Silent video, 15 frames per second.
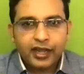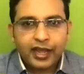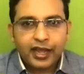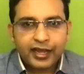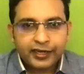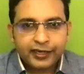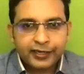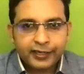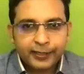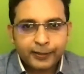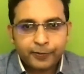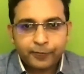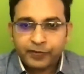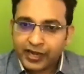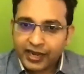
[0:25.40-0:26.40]
And
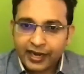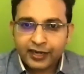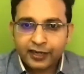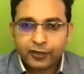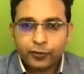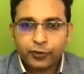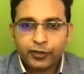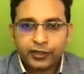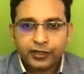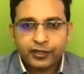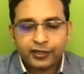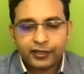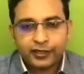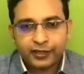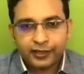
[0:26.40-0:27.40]
we had a good
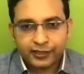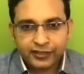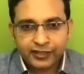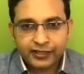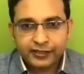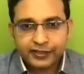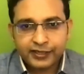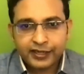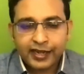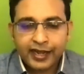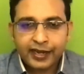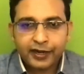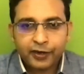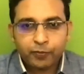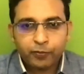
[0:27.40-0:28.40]
results,
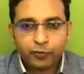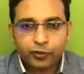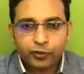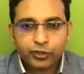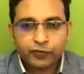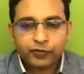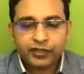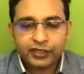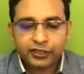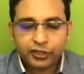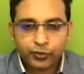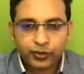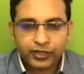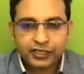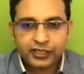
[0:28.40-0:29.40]
and most of the
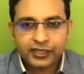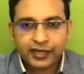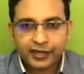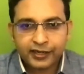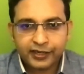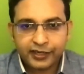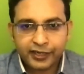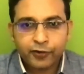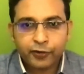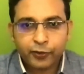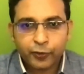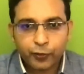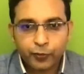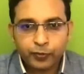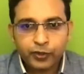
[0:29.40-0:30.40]
students in our
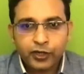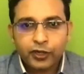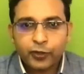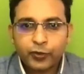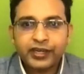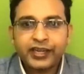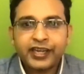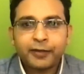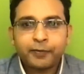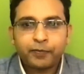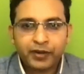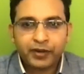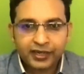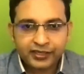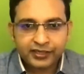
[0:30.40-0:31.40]
group could get
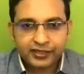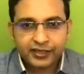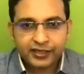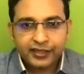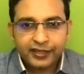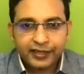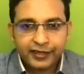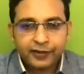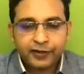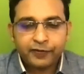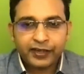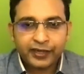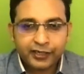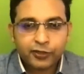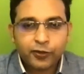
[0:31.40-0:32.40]
placed in the
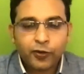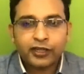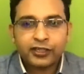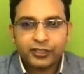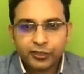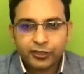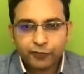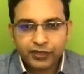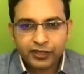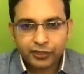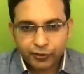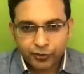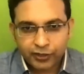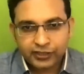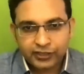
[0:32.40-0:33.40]
various colleges of their
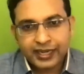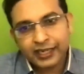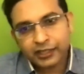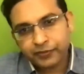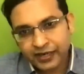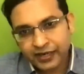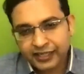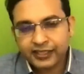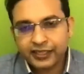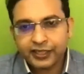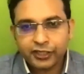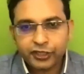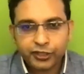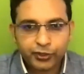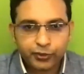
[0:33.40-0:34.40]
choice as well as the
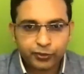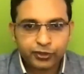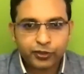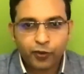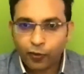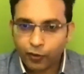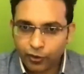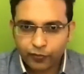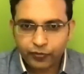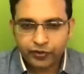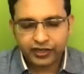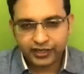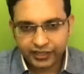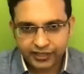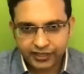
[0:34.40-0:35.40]
institutes all
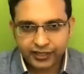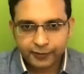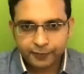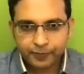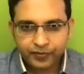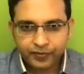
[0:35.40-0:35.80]
over India.